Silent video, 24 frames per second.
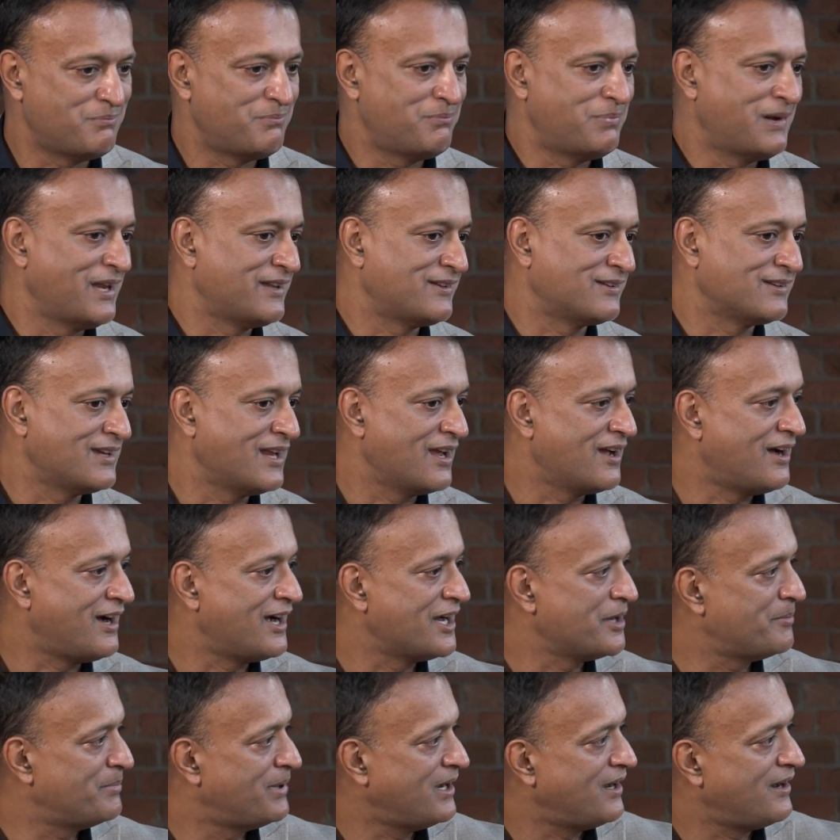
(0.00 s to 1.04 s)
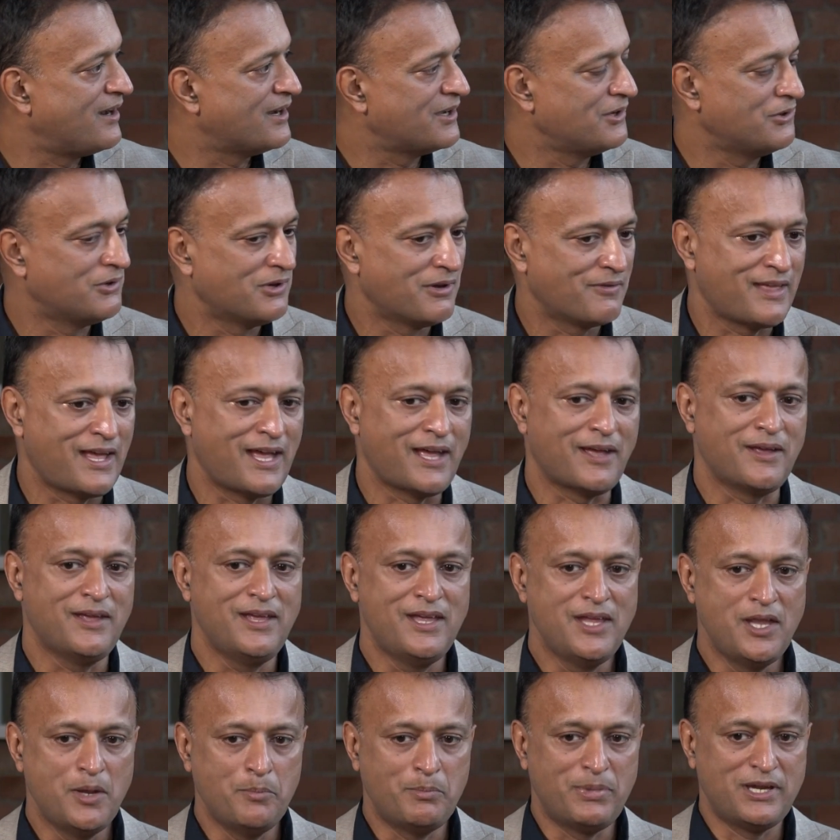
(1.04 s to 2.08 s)
places near Hyde Park and all of that,
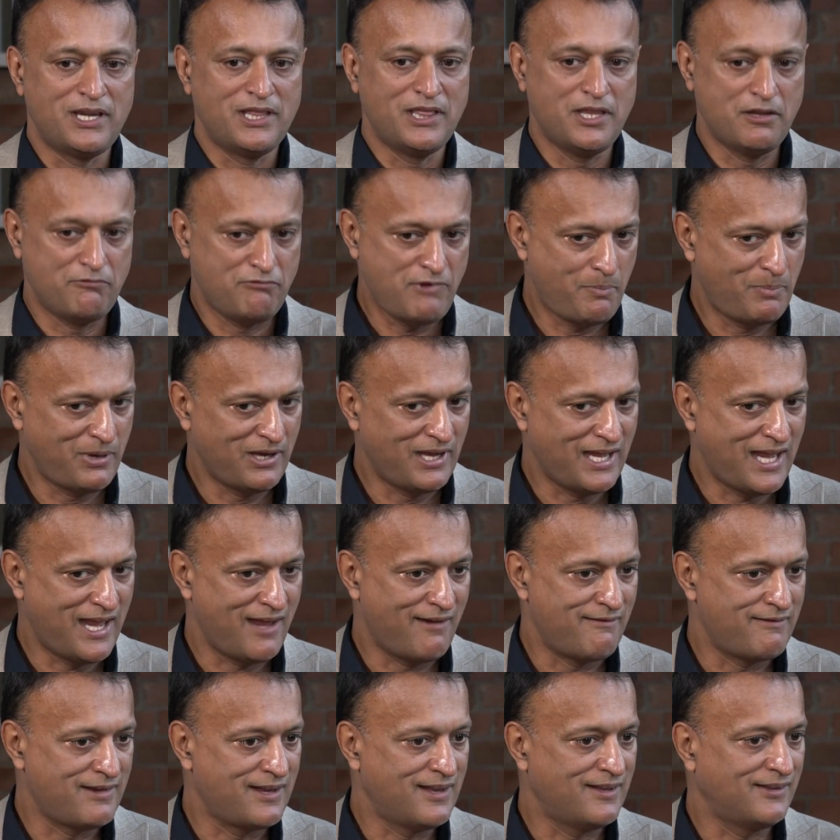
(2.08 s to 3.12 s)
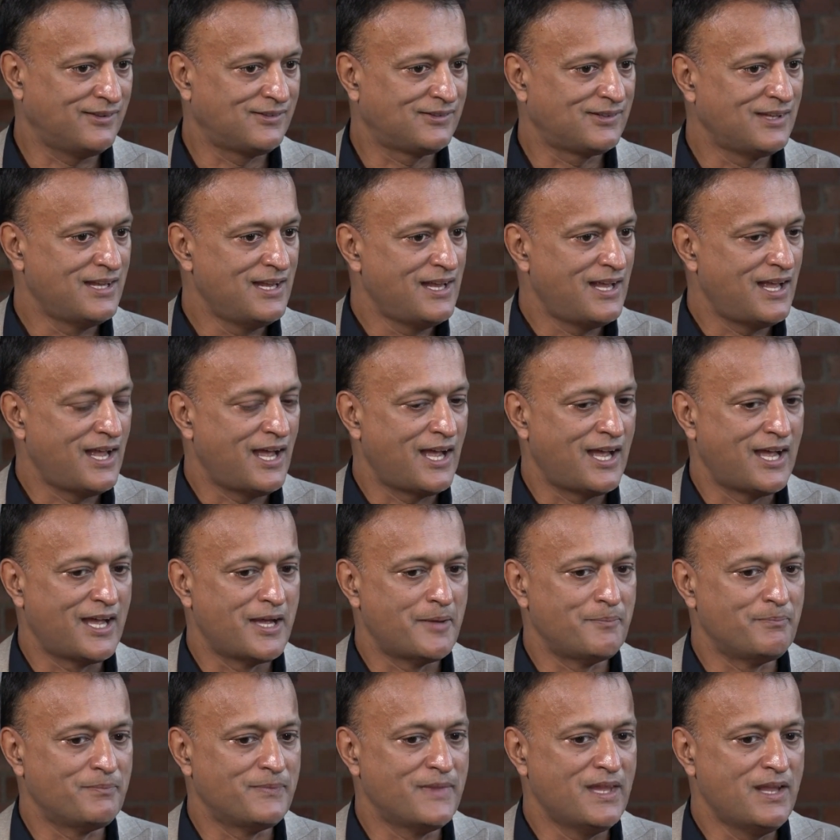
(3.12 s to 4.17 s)
but in the Ripple areas
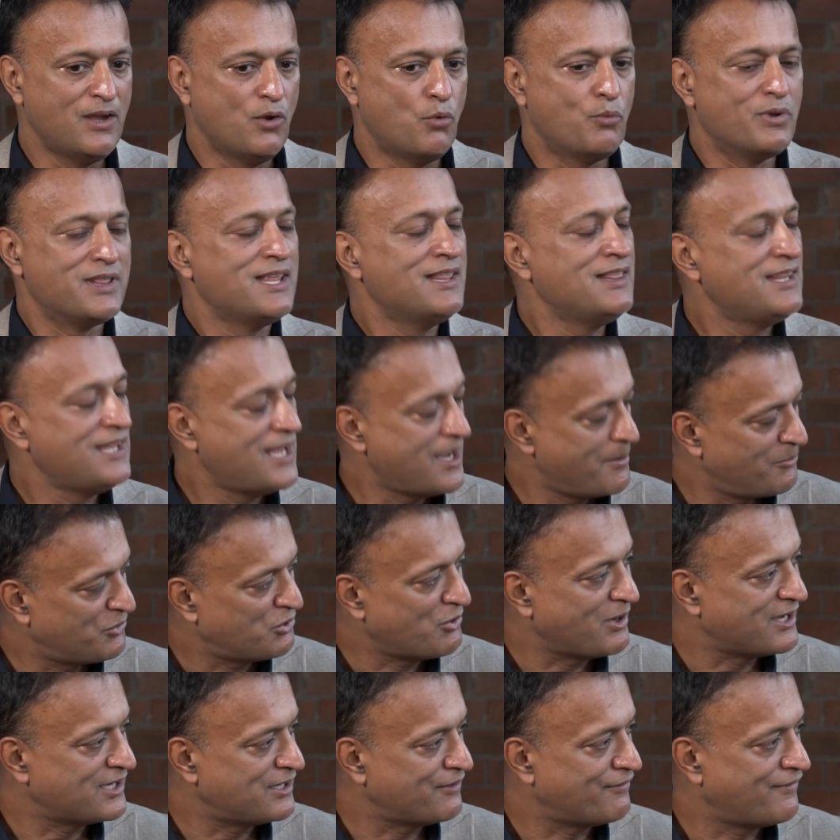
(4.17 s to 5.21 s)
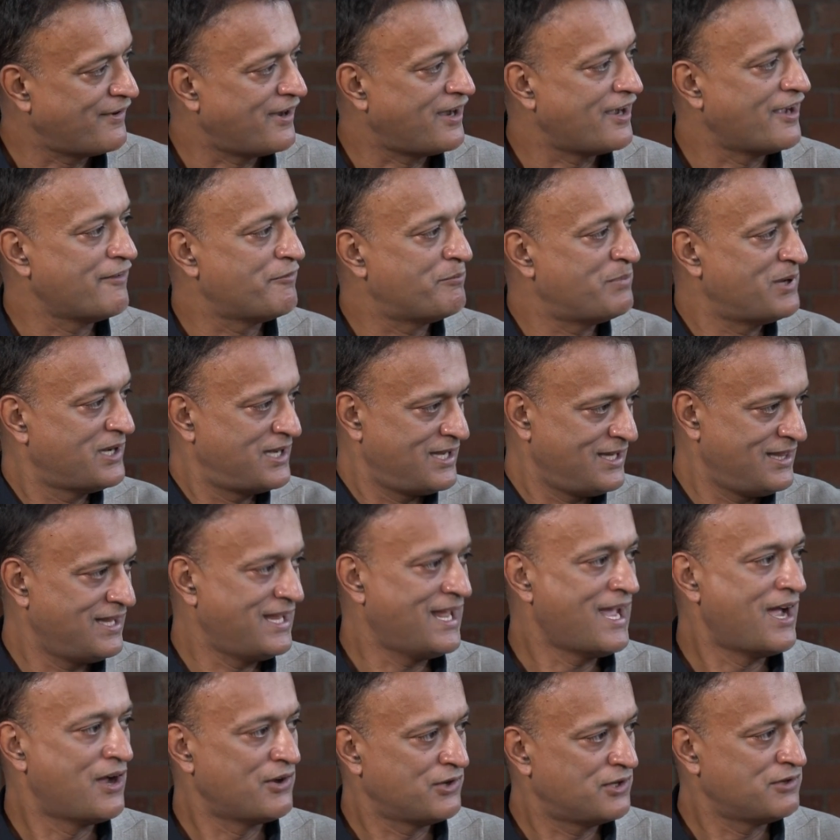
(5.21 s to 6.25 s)
within the M25, but in the
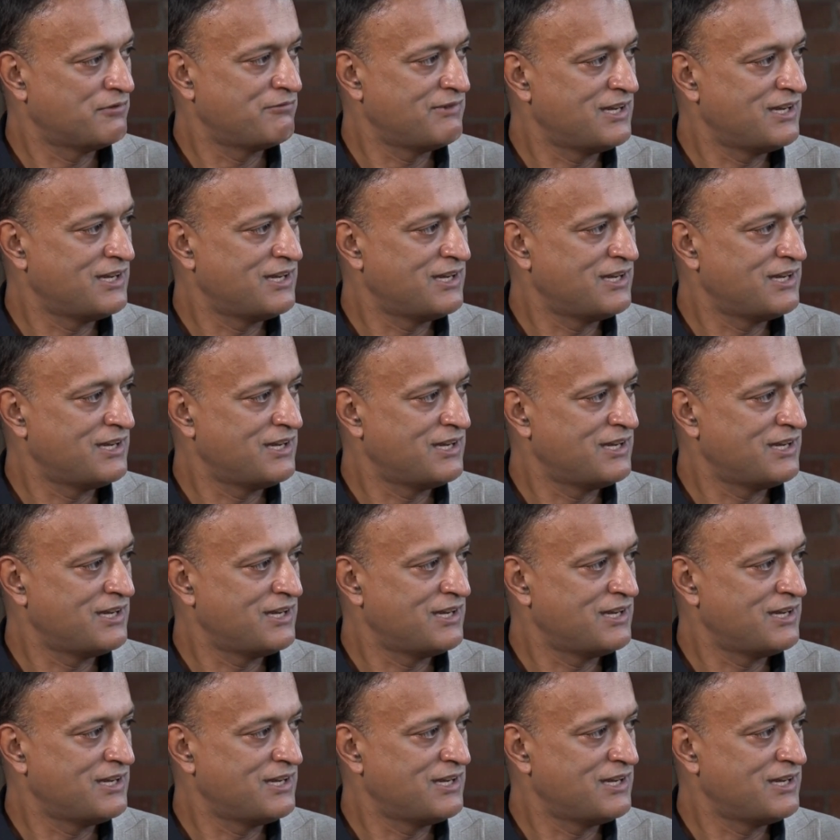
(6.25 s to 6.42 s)
outer